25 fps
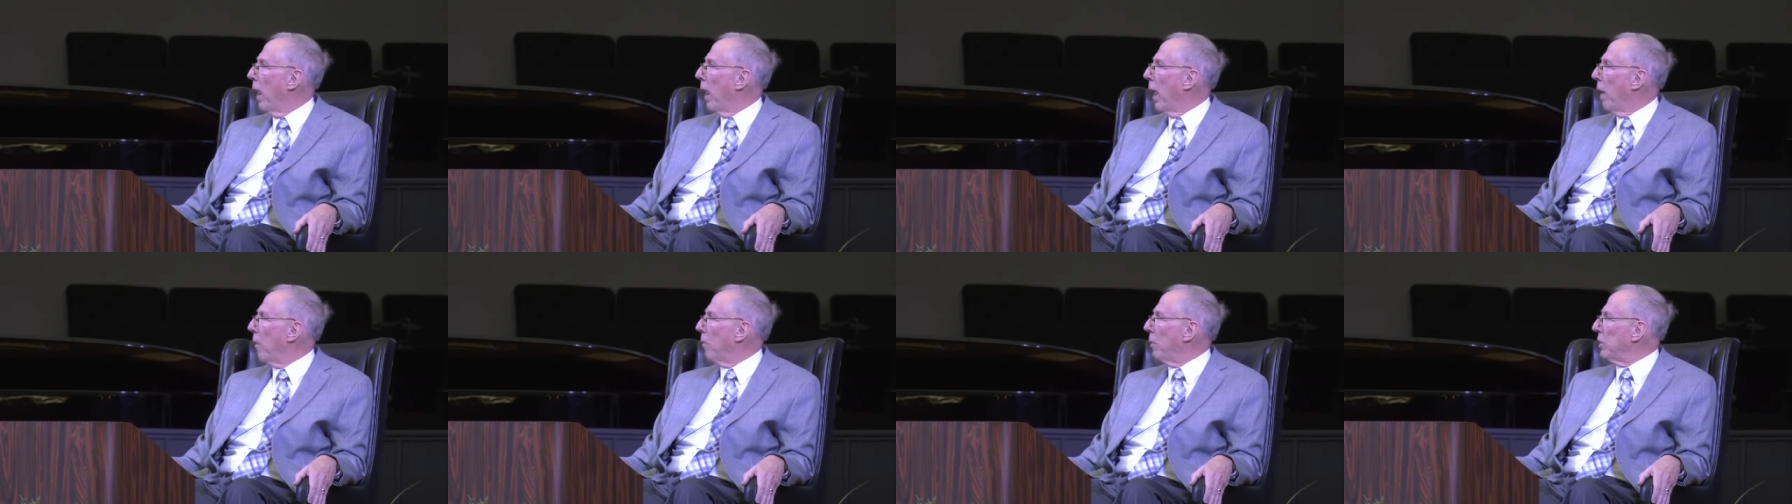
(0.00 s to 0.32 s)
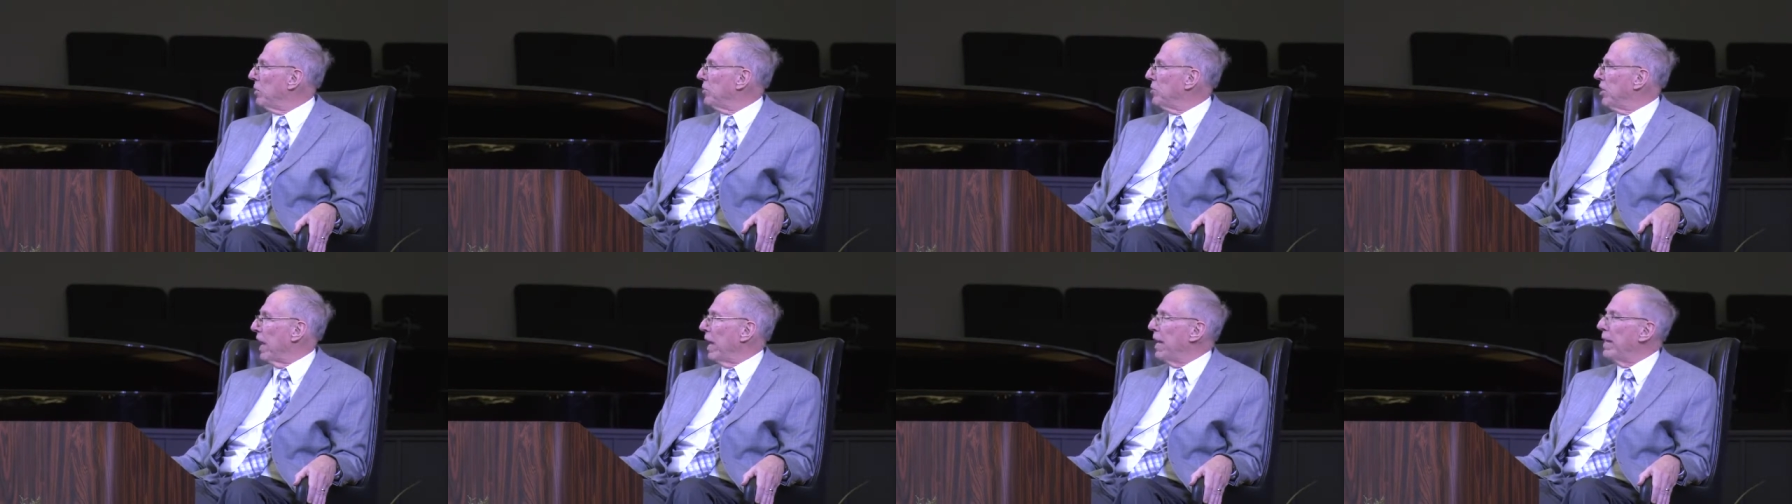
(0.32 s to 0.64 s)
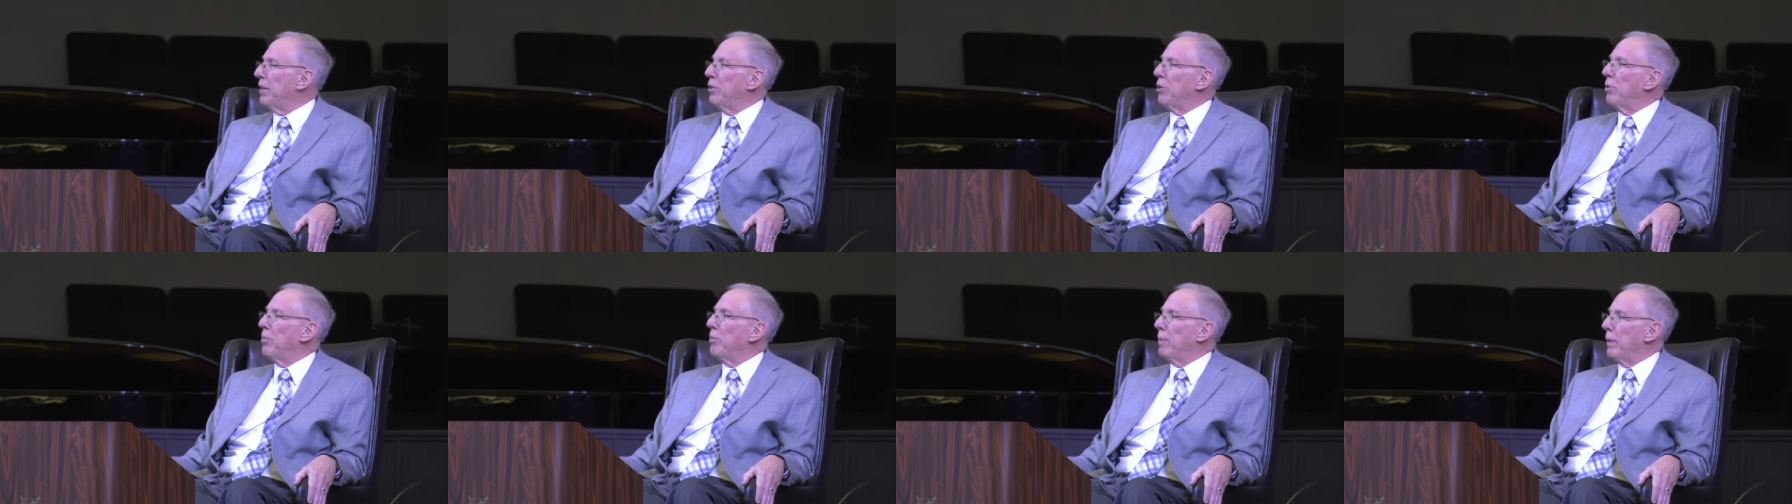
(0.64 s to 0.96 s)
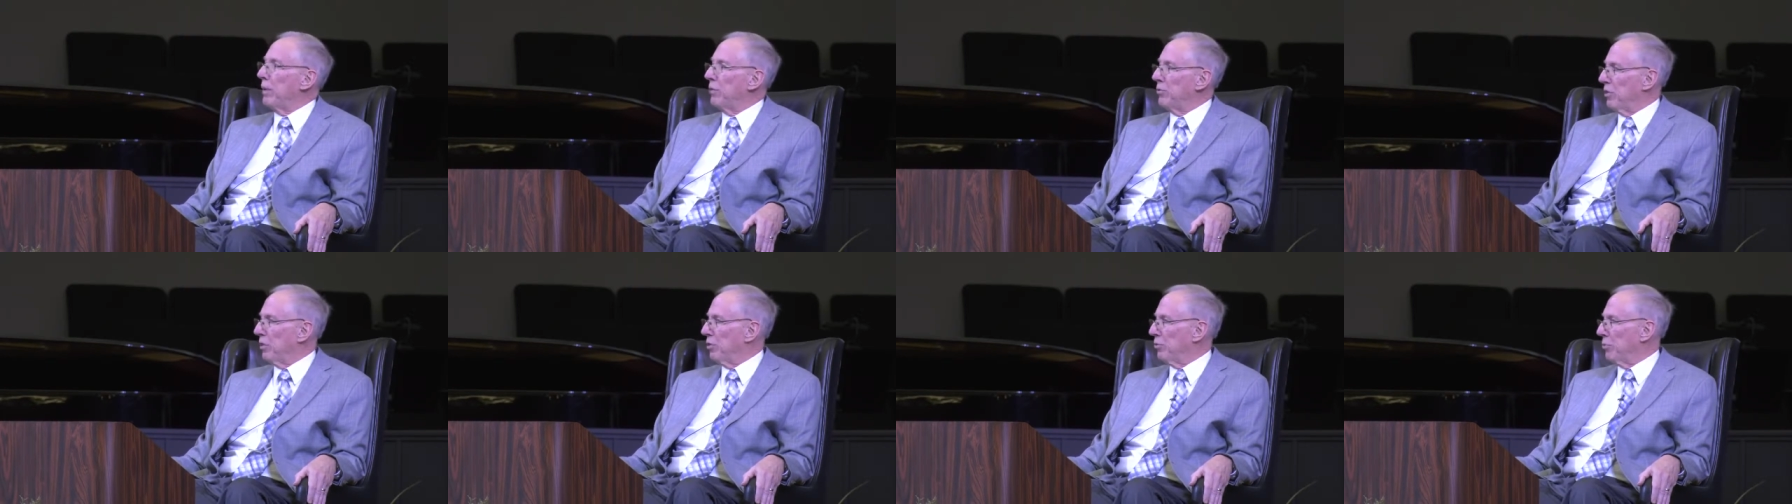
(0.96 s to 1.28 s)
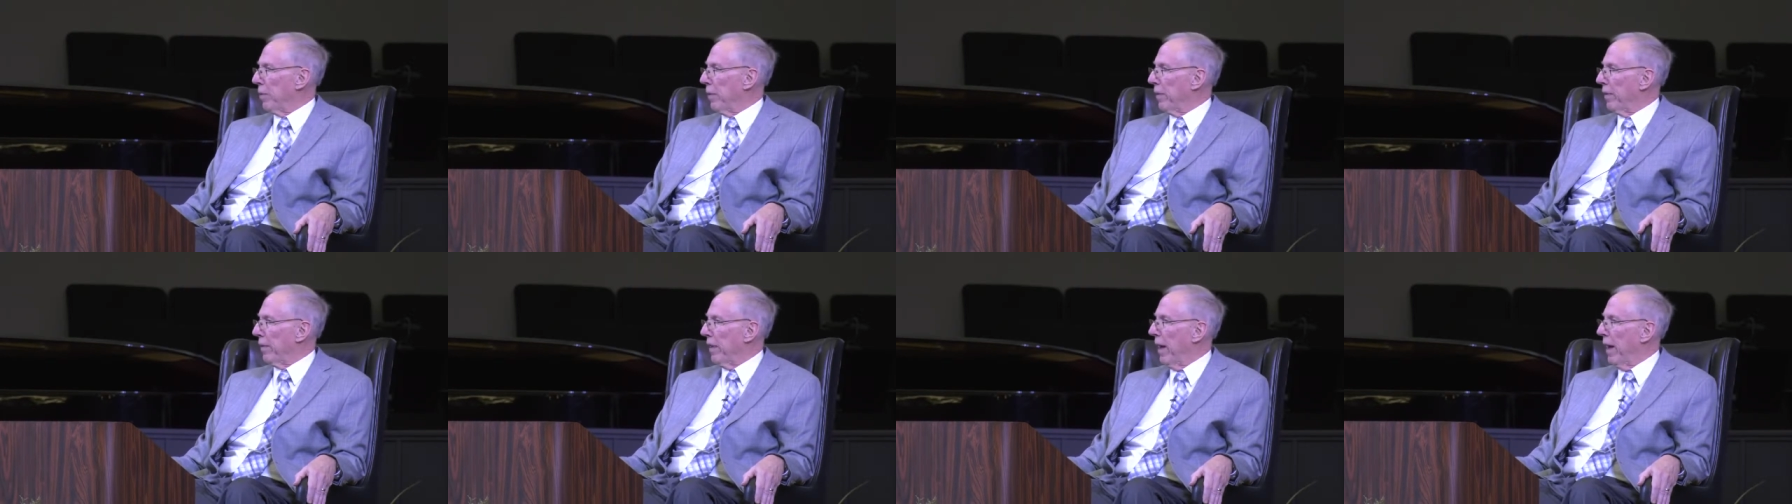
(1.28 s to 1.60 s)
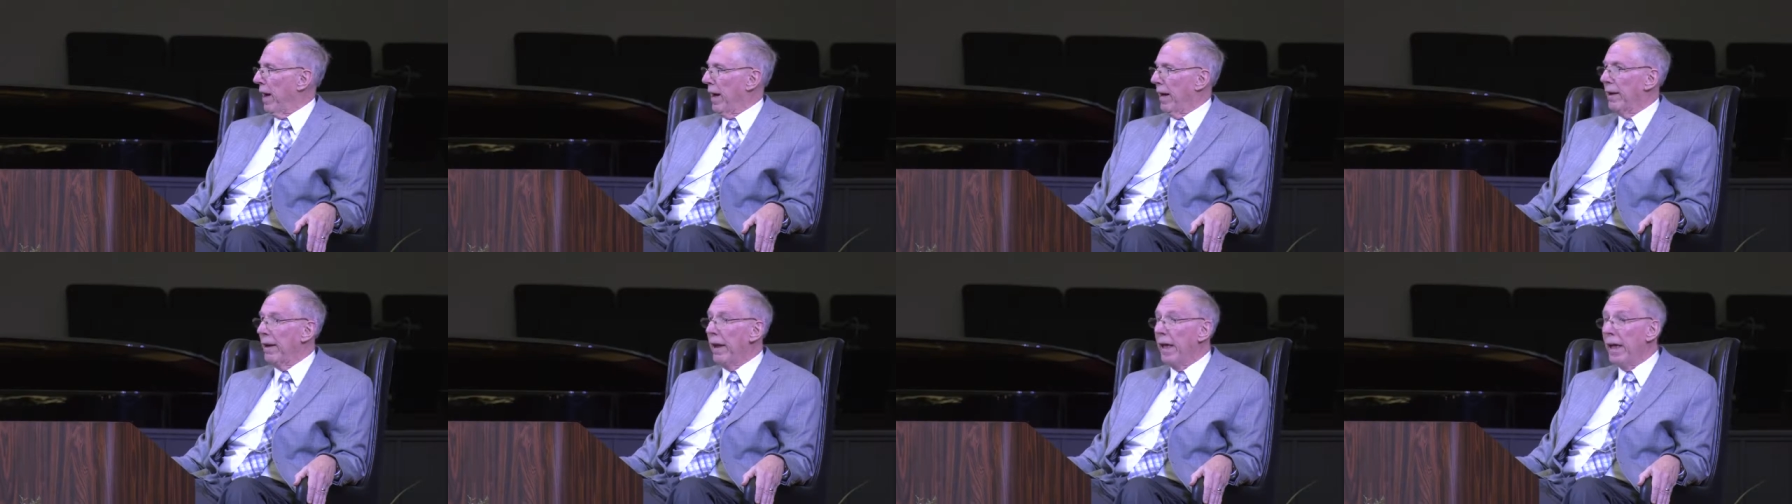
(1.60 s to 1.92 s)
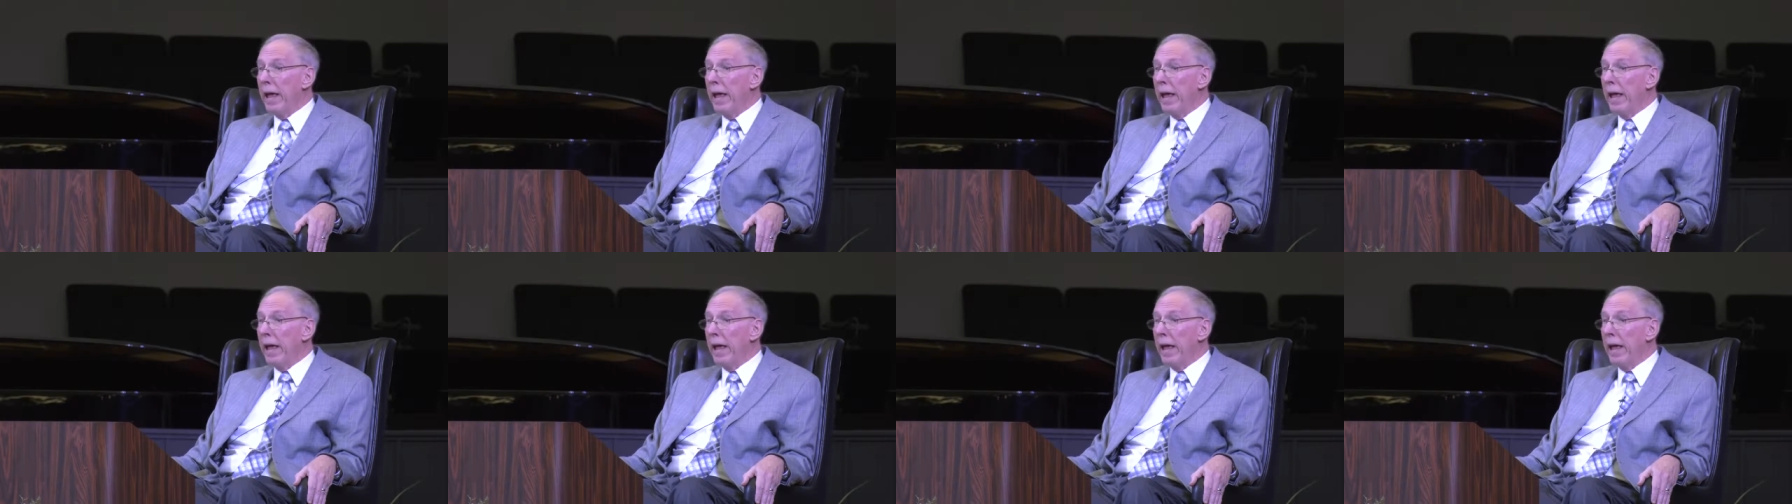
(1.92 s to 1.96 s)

And we say, do business with God.